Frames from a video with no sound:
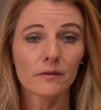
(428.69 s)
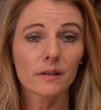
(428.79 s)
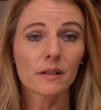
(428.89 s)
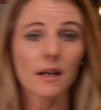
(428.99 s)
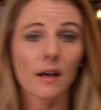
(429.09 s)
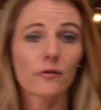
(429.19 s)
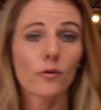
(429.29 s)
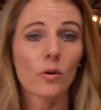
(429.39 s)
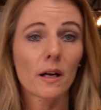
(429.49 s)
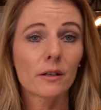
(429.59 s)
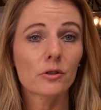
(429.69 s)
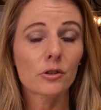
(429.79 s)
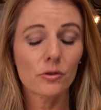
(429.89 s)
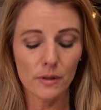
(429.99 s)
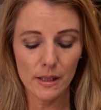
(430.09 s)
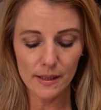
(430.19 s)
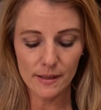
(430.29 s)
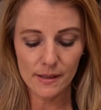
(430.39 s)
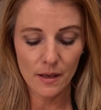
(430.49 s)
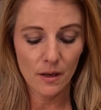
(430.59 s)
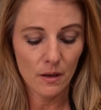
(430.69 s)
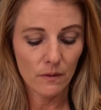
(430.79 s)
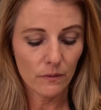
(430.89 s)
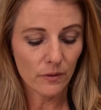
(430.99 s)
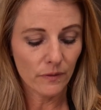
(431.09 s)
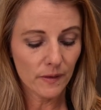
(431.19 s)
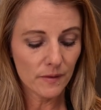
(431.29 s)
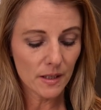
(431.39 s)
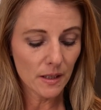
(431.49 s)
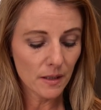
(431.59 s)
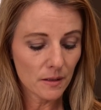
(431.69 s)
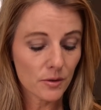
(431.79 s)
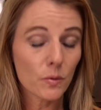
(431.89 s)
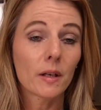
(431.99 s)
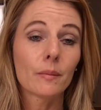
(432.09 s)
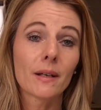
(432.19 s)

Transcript: oven at 400 degrees for 15 to 20